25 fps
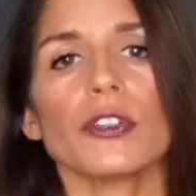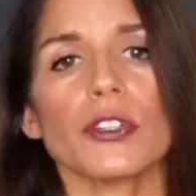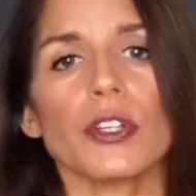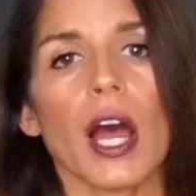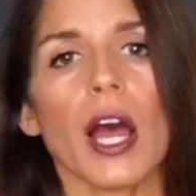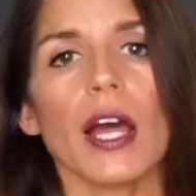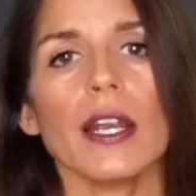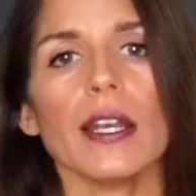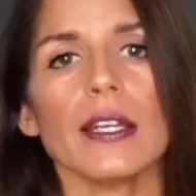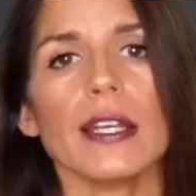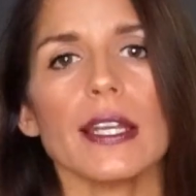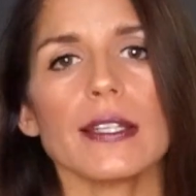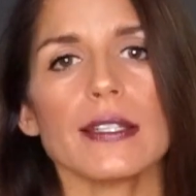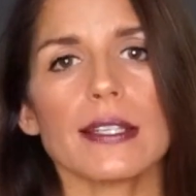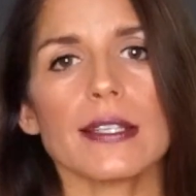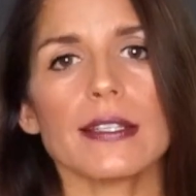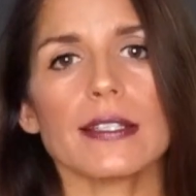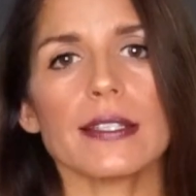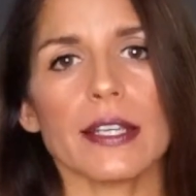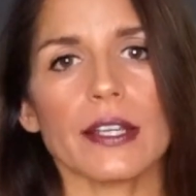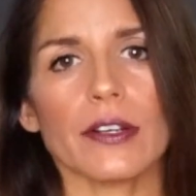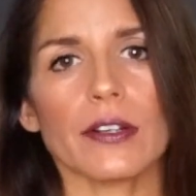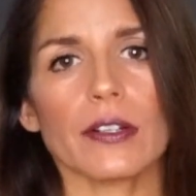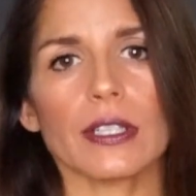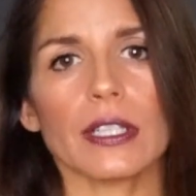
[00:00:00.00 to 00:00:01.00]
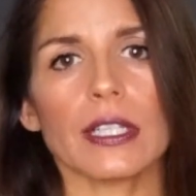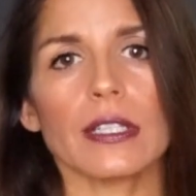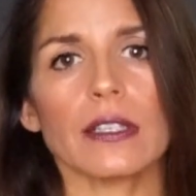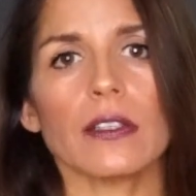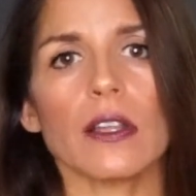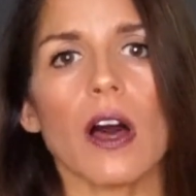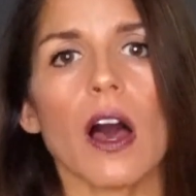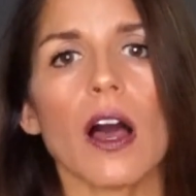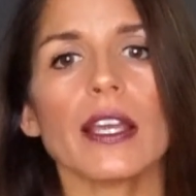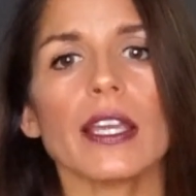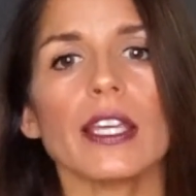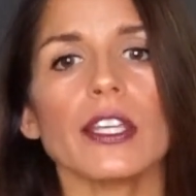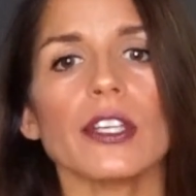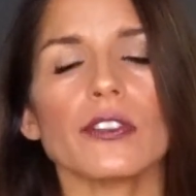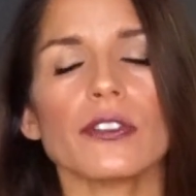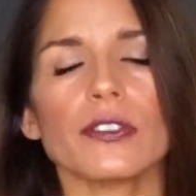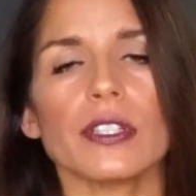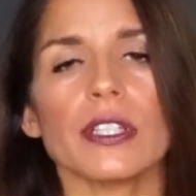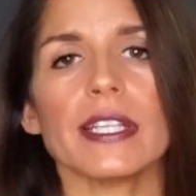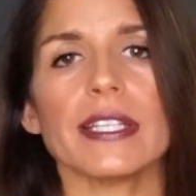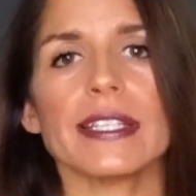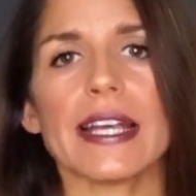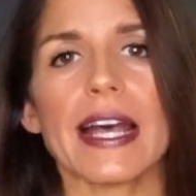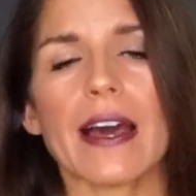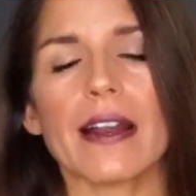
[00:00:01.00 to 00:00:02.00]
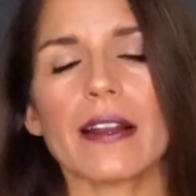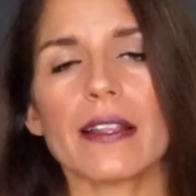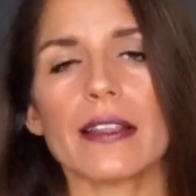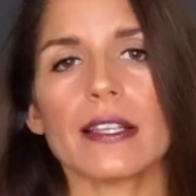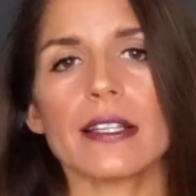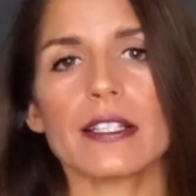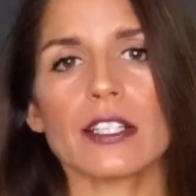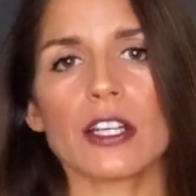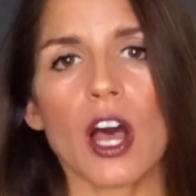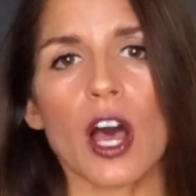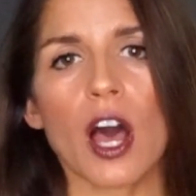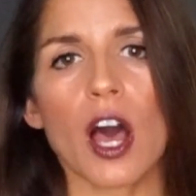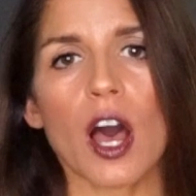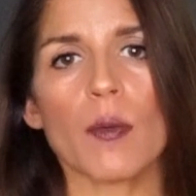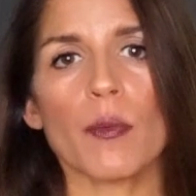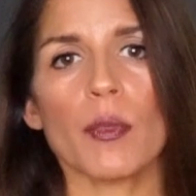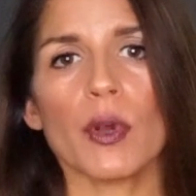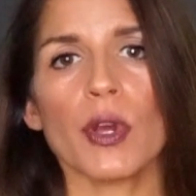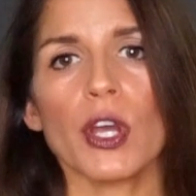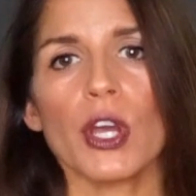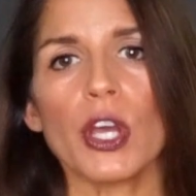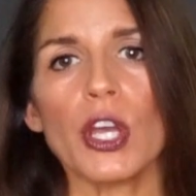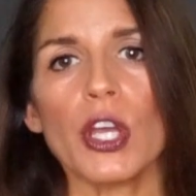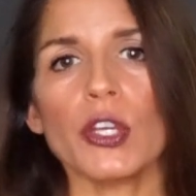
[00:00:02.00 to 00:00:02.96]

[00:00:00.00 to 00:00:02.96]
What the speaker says: not necessarily locking your knees out at the top.